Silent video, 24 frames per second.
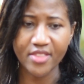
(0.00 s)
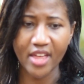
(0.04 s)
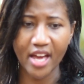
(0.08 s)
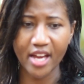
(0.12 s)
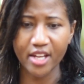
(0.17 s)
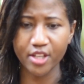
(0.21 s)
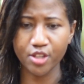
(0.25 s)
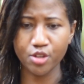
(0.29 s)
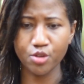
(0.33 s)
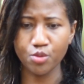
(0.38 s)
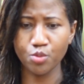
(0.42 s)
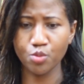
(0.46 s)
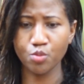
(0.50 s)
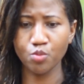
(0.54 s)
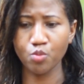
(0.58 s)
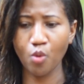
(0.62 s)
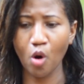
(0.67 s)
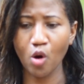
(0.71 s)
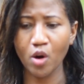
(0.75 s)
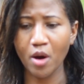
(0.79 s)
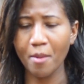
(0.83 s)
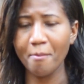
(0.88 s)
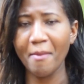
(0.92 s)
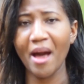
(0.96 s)
that you
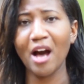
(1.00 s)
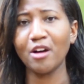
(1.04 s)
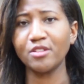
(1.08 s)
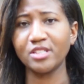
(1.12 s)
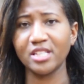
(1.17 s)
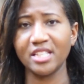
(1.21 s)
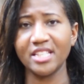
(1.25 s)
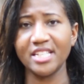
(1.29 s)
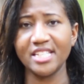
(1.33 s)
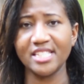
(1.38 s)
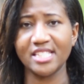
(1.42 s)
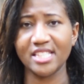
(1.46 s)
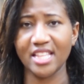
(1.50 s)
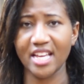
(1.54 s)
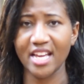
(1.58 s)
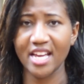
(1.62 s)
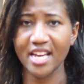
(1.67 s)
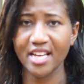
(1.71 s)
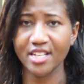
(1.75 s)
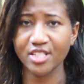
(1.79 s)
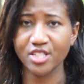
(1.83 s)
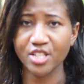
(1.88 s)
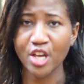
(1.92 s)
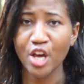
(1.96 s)
won't amount to these
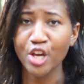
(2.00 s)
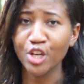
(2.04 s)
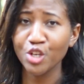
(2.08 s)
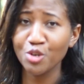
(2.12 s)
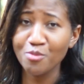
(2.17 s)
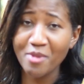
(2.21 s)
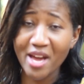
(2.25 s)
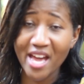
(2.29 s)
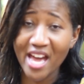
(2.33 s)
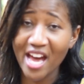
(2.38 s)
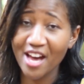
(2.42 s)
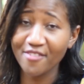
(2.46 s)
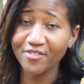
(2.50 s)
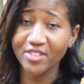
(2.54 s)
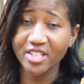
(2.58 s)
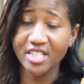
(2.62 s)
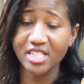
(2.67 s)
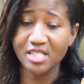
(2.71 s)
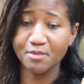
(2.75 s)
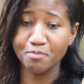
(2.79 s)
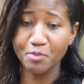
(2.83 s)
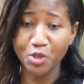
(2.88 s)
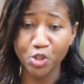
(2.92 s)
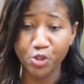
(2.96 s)
things. You may have
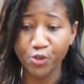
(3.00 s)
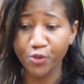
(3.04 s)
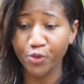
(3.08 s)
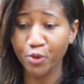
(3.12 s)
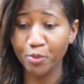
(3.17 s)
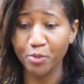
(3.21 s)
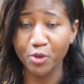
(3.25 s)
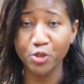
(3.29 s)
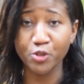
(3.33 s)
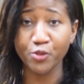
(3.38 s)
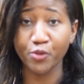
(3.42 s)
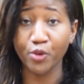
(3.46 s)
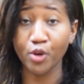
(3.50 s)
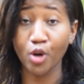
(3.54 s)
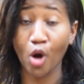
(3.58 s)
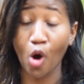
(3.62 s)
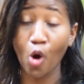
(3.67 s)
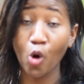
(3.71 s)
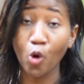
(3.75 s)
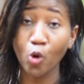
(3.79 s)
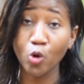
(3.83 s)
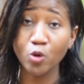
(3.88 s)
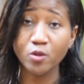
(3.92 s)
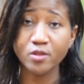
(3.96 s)
these beautiful, beautiful
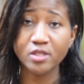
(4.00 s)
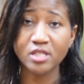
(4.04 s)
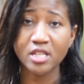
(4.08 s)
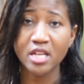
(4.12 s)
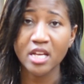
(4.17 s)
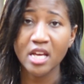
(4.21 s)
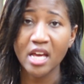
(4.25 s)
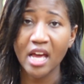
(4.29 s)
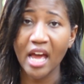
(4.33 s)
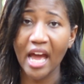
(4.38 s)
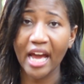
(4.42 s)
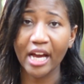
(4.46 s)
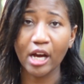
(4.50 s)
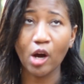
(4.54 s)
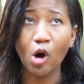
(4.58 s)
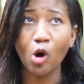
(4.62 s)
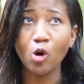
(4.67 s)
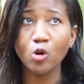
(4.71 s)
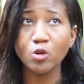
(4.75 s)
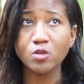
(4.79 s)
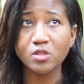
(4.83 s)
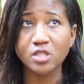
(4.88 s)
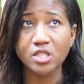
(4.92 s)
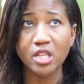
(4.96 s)
goals, and
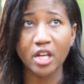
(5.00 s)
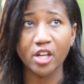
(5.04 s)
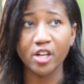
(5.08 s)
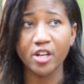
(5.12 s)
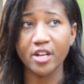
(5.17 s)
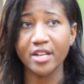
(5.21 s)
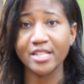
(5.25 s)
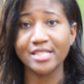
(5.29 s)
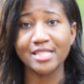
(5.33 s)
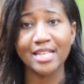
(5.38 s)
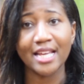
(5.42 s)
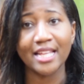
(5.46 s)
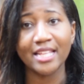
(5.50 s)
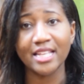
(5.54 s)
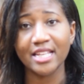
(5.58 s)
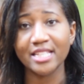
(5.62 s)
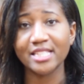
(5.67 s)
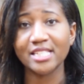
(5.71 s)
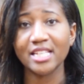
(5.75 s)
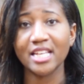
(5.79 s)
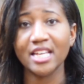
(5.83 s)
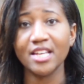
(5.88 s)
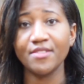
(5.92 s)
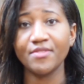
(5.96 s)
goals that are
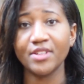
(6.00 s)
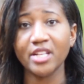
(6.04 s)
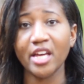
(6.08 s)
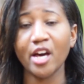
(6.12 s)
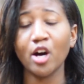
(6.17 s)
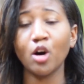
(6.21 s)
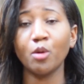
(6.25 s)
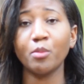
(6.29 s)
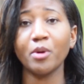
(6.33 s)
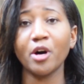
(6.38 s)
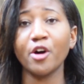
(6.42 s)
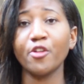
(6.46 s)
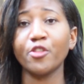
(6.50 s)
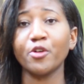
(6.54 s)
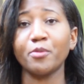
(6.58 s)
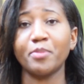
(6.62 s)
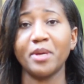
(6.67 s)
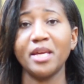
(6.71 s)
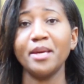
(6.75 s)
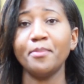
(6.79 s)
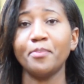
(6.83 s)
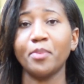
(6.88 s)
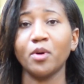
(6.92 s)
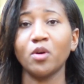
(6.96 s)
intended to even help other
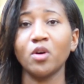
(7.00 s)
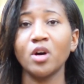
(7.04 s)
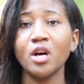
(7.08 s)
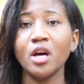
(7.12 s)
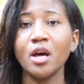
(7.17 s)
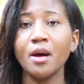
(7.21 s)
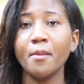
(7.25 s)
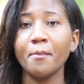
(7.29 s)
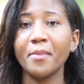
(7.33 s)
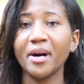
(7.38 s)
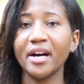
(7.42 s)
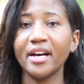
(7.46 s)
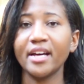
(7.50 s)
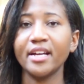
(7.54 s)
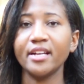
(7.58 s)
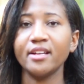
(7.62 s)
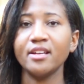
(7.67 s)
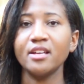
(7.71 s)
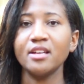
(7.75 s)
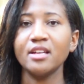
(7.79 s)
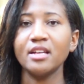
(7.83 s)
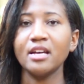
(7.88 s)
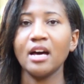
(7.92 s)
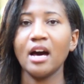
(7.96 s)
people, but
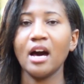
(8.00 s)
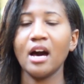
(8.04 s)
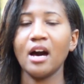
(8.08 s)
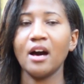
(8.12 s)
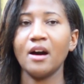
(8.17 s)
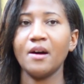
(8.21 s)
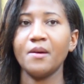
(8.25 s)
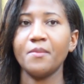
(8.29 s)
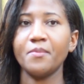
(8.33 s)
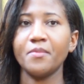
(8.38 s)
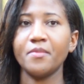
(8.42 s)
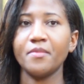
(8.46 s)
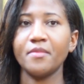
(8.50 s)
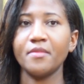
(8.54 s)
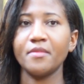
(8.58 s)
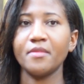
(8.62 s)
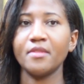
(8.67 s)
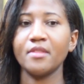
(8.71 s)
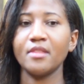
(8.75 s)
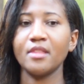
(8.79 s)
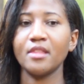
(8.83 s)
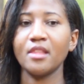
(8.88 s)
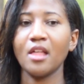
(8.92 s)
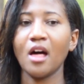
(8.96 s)

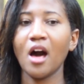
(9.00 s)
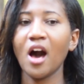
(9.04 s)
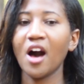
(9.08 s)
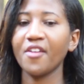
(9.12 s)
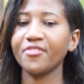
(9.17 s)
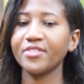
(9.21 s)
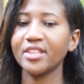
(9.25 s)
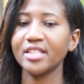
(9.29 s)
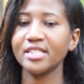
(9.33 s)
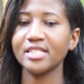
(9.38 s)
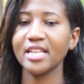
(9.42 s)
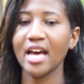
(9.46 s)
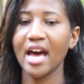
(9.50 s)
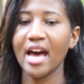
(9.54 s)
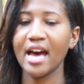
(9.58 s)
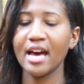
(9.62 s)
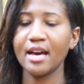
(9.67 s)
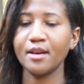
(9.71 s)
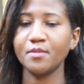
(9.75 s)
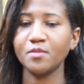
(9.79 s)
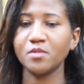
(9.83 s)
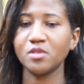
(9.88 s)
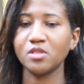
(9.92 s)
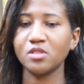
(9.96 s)

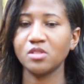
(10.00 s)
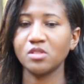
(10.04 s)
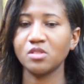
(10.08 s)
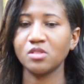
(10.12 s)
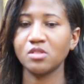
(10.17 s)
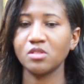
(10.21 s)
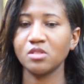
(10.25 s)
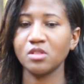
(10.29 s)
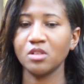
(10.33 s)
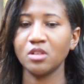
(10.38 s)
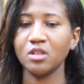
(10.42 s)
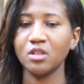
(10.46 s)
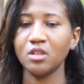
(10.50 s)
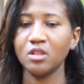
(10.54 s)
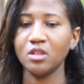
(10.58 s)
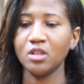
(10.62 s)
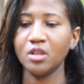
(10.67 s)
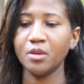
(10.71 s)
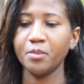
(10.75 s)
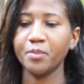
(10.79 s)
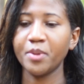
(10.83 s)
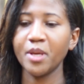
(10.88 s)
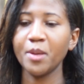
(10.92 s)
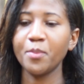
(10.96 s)
oftentimes
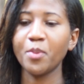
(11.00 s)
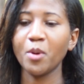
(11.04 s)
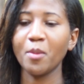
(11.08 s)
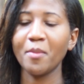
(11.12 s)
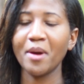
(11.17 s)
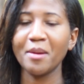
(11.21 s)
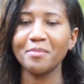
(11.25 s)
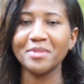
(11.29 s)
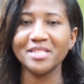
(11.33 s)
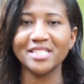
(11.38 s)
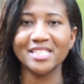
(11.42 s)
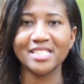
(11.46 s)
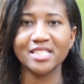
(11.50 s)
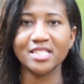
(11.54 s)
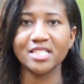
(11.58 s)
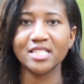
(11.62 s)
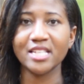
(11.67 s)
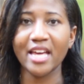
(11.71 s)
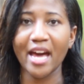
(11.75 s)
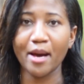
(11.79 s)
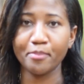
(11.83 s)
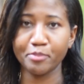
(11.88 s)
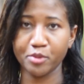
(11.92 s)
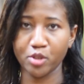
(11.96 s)
people may be
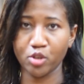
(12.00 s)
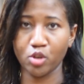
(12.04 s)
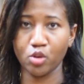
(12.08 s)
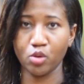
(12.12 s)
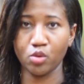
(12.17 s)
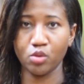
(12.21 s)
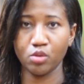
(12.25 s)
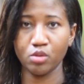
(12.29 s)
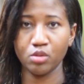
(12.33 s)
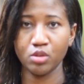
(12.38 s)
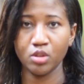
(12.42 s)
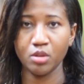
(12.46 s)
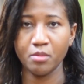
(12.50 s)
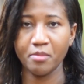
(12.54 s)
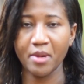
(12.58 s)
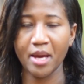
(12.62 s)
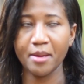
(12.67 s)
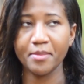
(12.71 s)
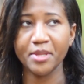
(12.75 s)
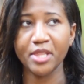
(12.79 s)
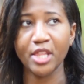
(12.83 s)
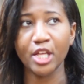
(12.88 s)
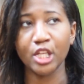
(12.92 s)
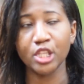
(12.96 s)
skeptical.
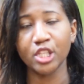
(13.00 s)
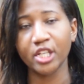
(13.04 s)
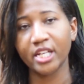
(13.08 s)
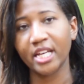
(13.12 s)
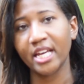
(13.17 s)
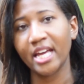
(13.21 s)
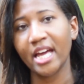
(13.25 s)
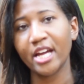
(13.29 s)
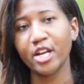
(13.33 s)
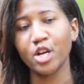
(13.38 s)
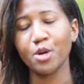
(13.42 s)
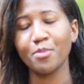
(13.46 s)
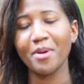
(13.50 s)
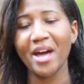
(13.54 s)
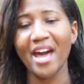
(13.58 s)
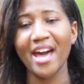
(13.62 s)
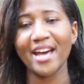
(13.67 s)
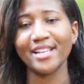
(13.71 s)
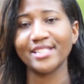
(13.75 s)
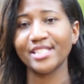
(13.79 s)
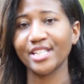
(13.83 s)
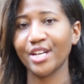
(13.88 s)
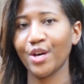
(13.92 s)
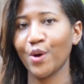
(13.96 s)
Maybe they're looking at your
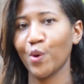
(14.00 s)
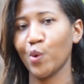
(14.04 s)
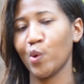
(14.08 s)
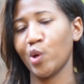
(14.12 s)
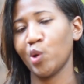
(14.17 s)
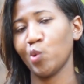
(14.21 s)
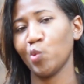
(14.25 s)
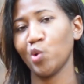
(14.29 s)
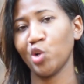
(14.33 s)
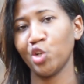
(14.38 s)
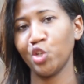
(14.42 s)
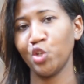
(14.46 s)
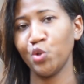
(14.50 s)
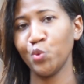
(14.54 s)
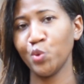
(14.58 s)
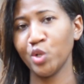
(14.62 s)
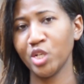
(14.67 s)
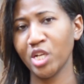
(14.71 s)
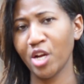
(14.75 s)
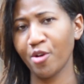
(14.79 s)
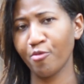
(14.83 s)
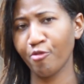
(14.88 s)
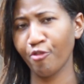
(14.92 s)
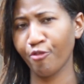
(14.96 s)
past and going, well, you were
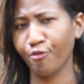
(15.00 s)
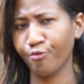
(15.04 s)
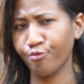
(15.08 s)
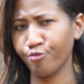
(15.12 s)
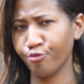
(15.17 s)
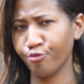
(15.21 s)
never